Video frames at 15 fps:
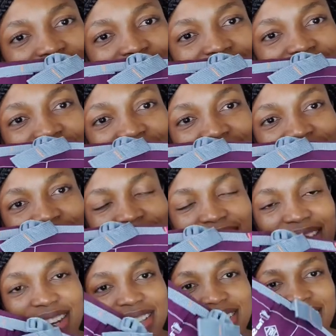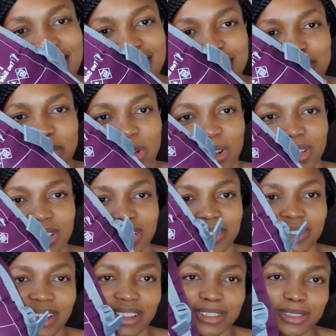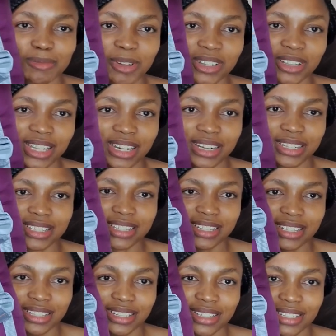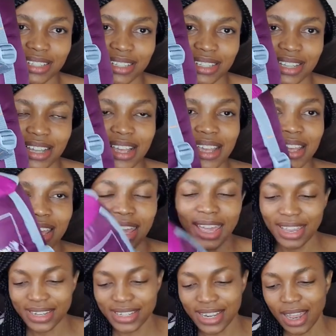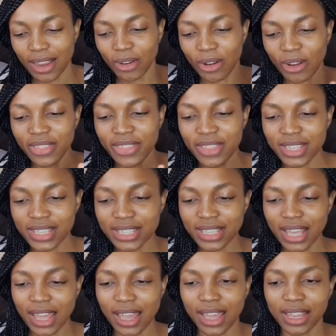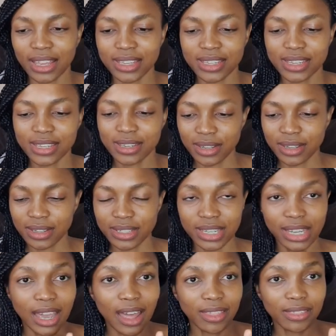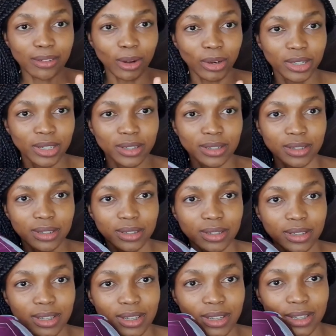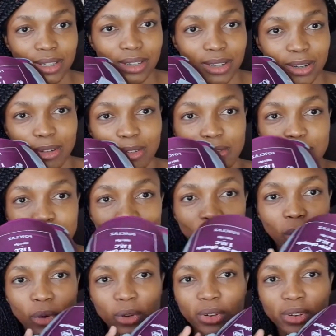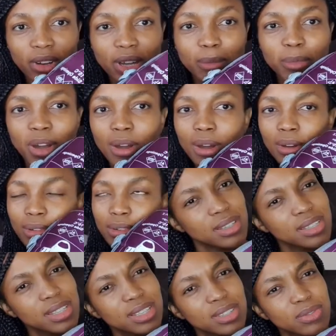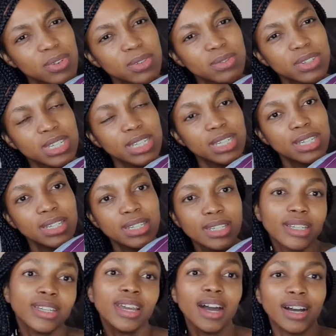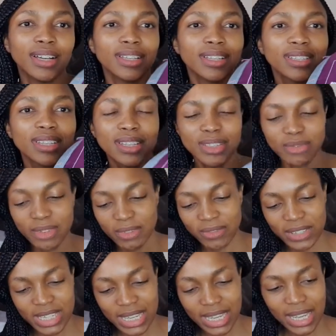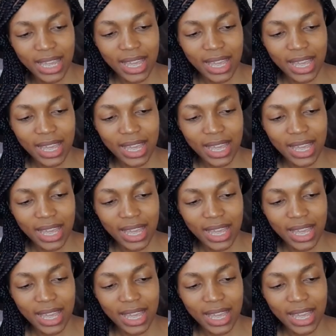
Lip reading: Yes, it is this small. Look how small that is. And I got this at Decathlon for about $650. Yeah, $650.